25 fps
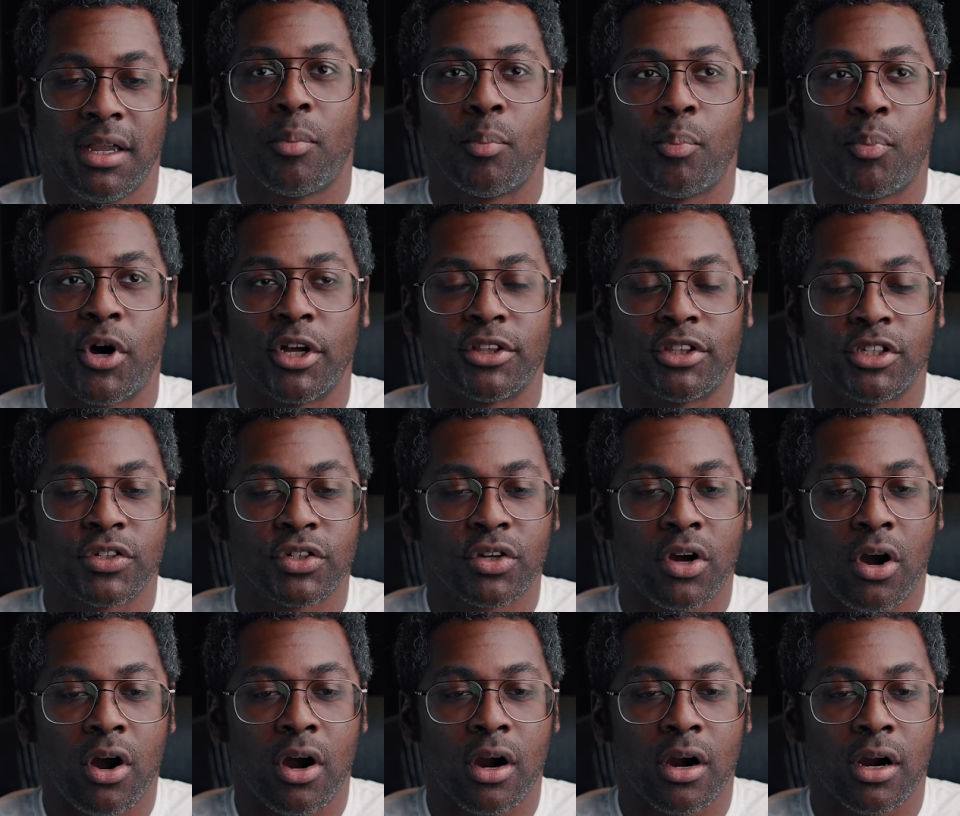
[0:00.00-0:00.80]
But this
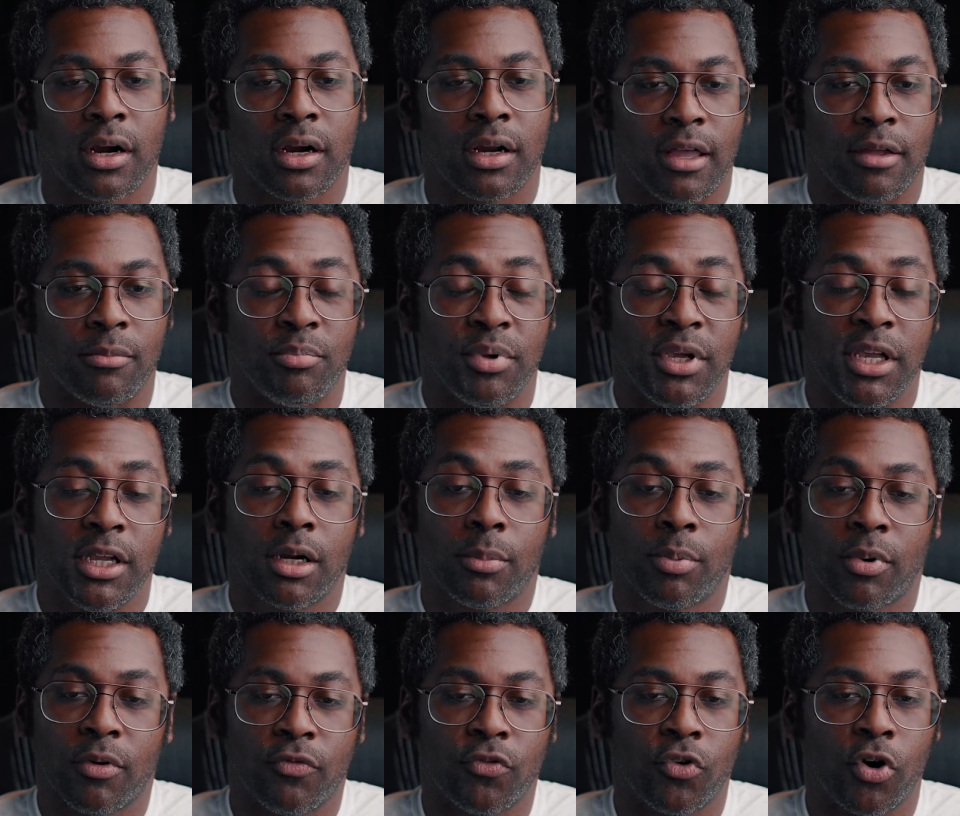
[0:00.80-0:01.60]
car, being
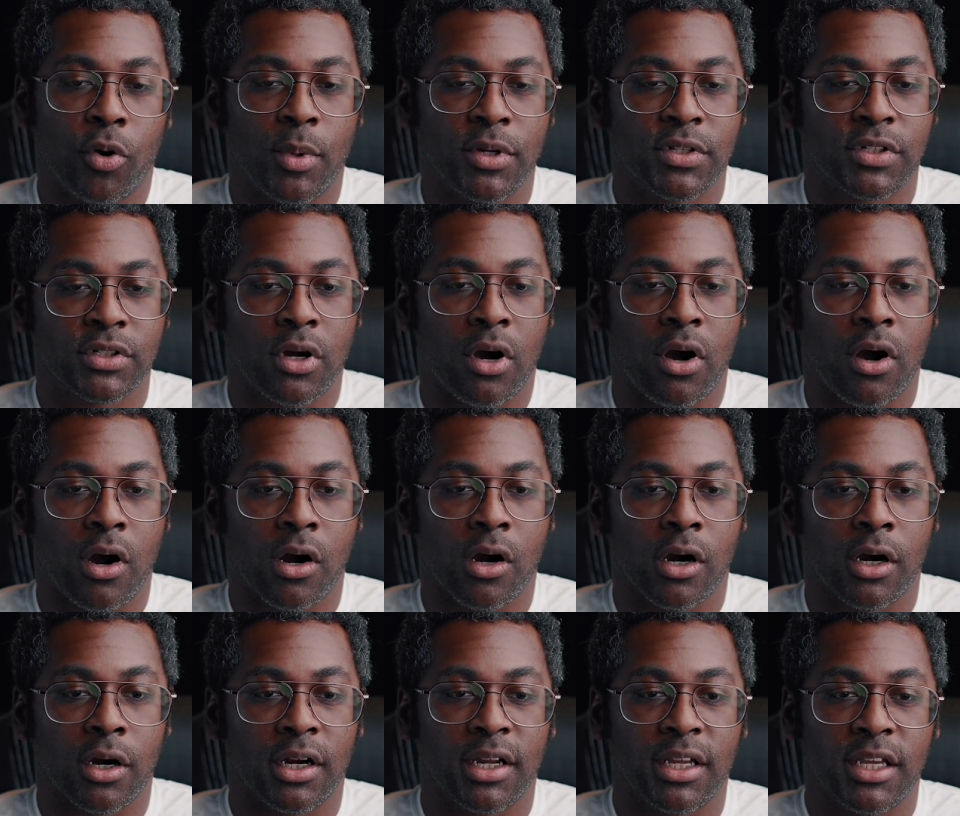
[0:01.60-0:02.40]
a performance
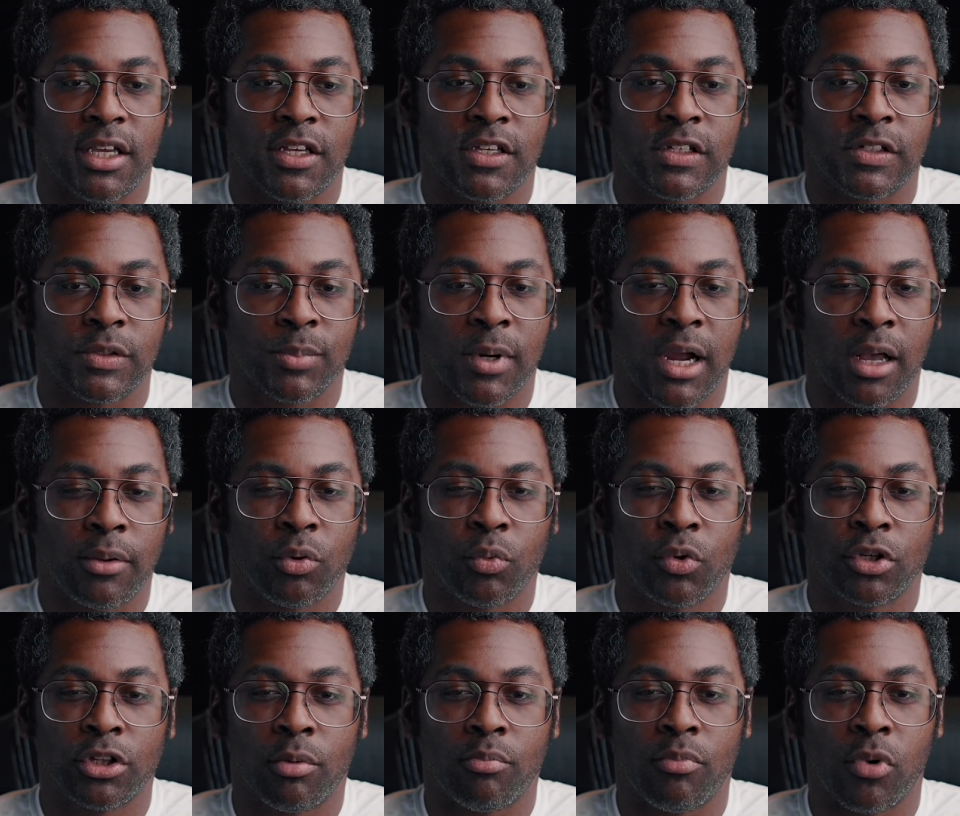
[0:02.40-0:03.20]
car, is probably
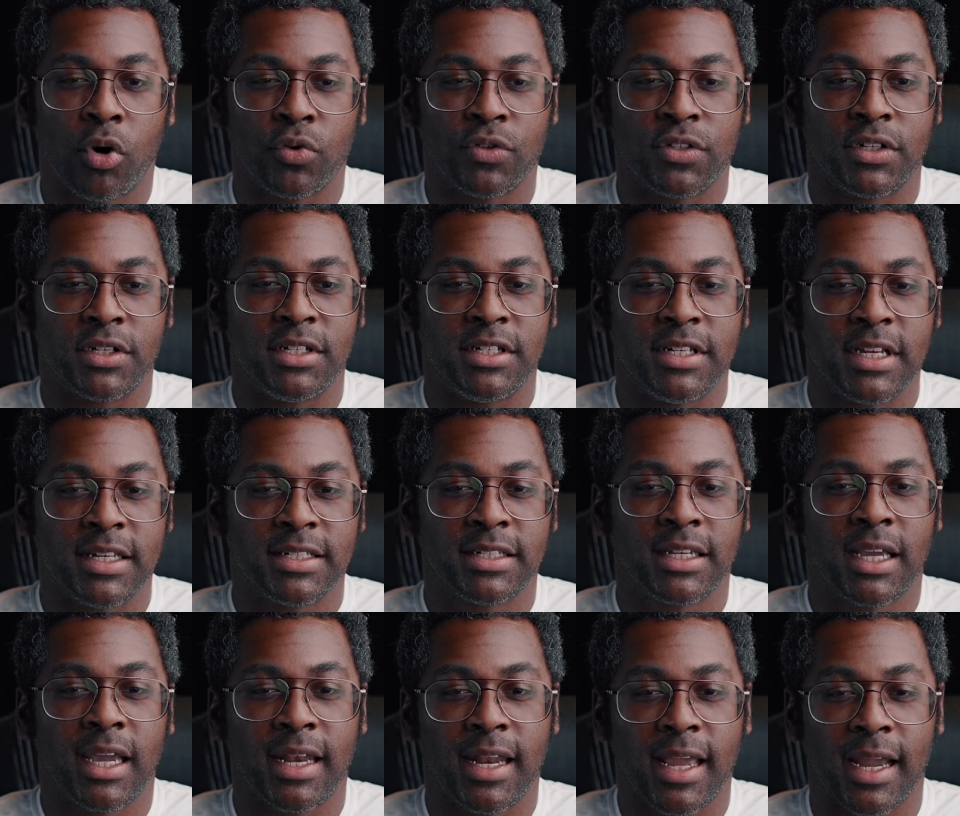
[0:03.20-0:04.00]
one of the most
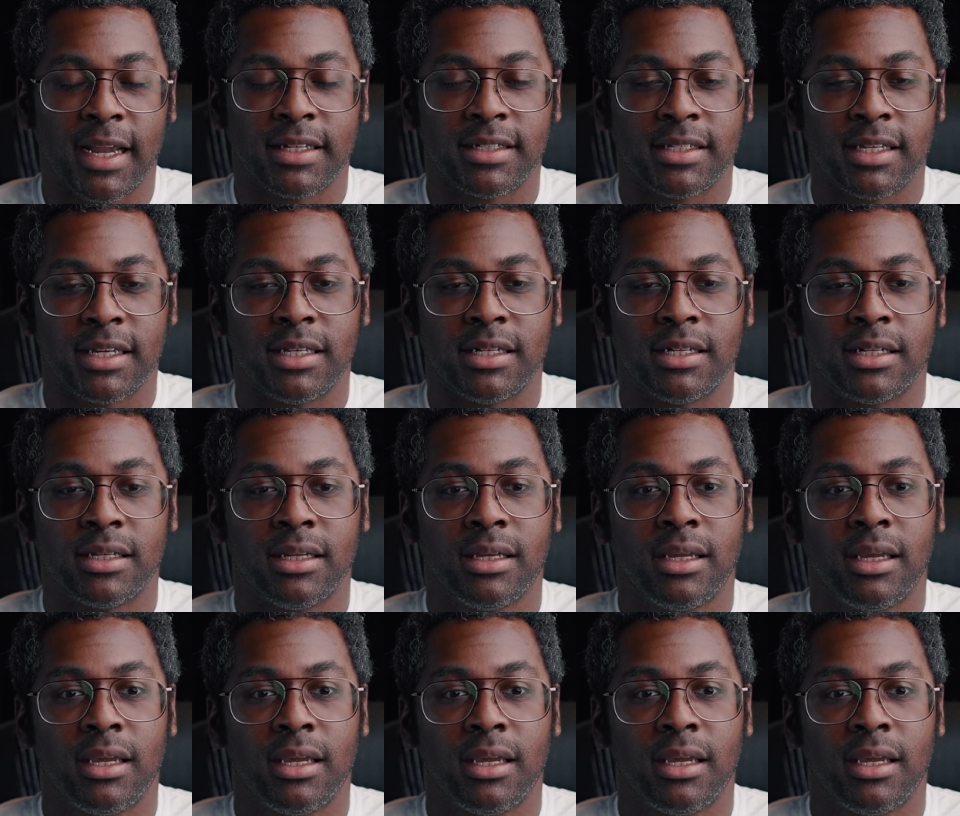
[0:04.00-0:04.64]
disconnected